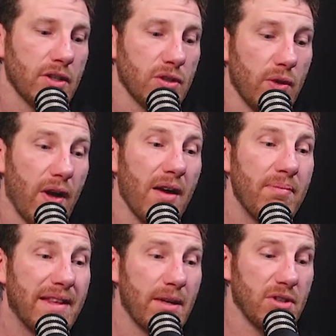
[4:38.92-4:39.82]
so
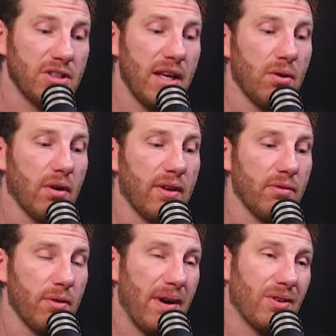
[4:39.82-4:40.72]
I've made that mistake where I've
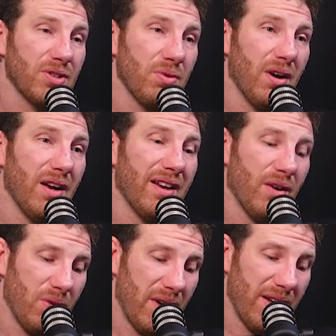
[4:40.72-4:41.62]
given the bout too early, and, I,